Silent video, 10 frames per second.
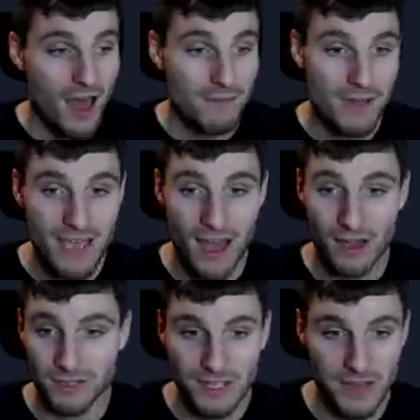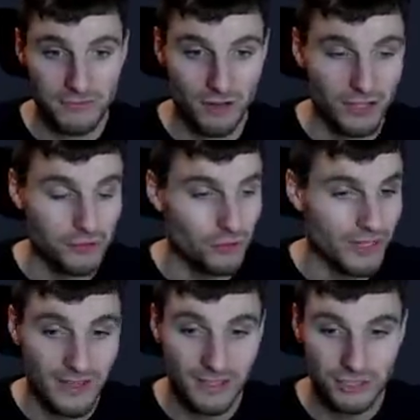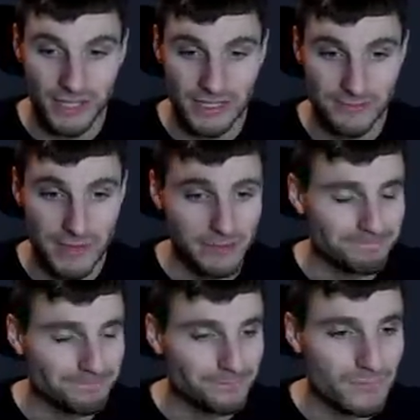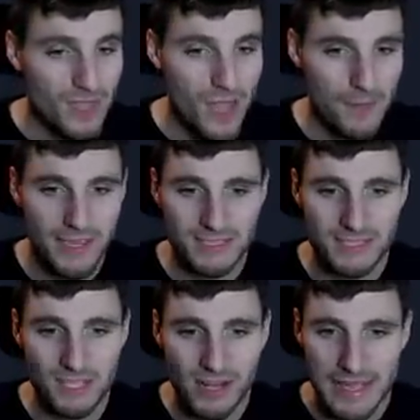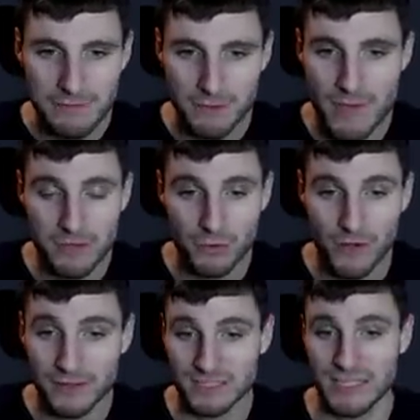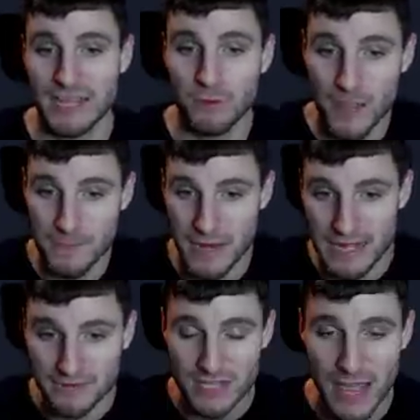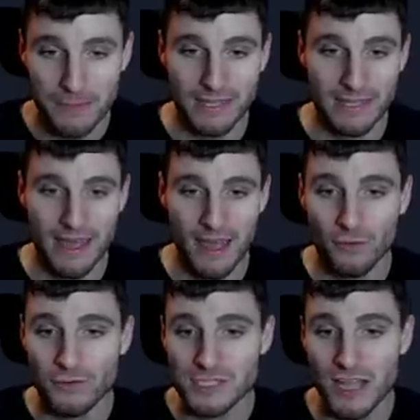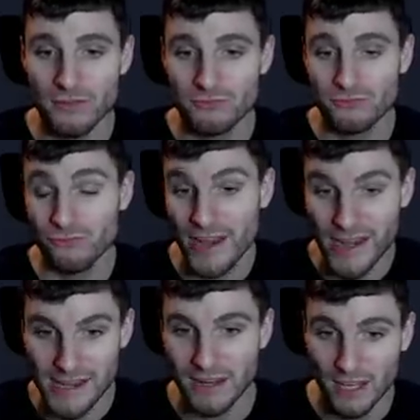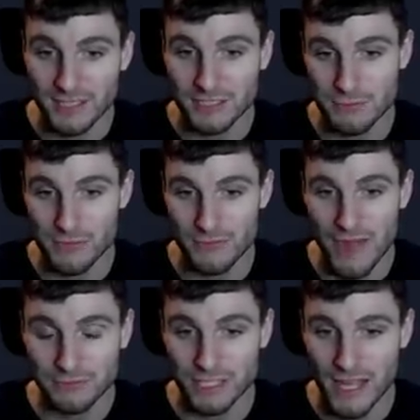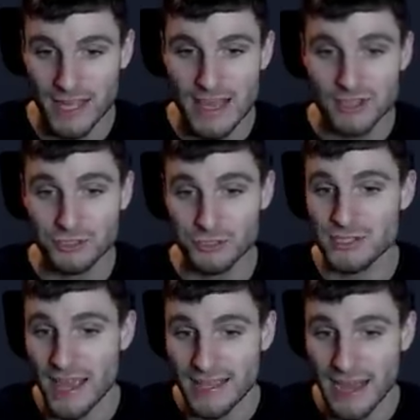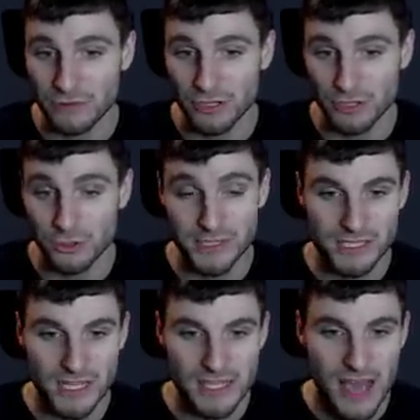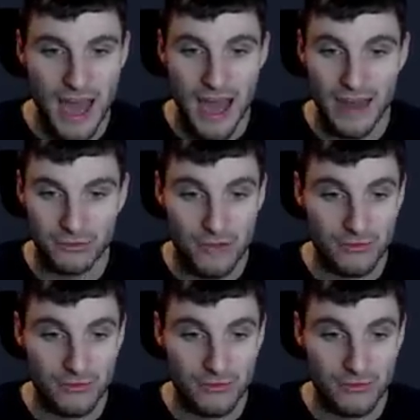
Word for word: but yeah, I'm going to cover a Litecoin in that trade in a minute but yeah, starting here with Bitcoin and saying what I believe is happening here. Obviously, I really liked the move down today to take out the liquidity, and I'll cover